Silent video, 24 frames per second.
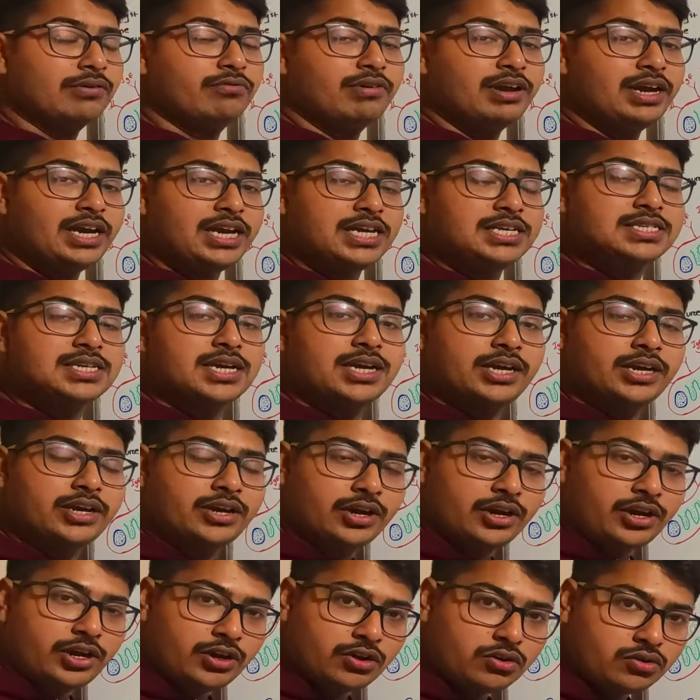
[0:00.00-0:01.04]
when it is
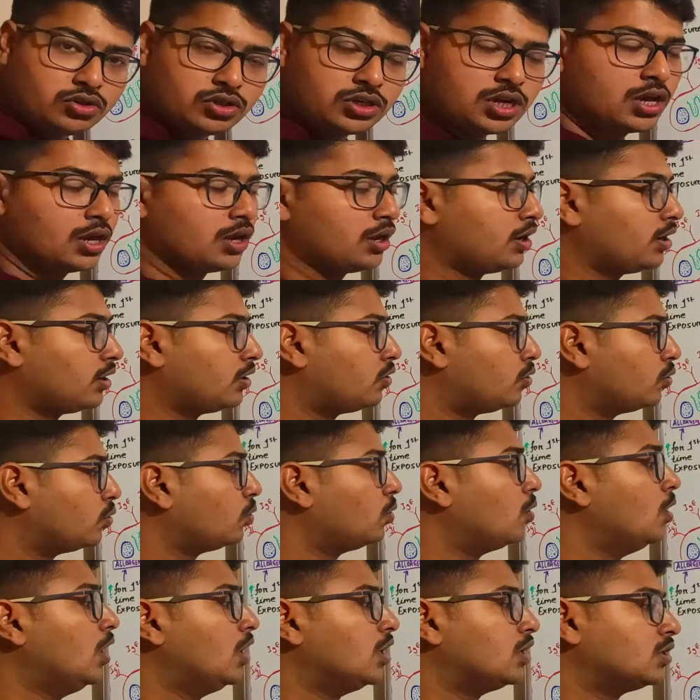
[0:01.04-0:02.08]
introduced
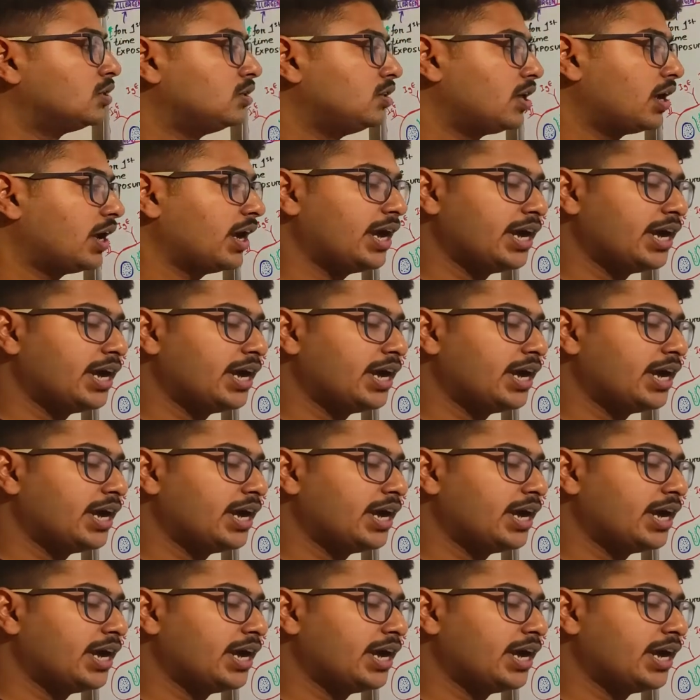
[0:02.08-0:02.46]
to the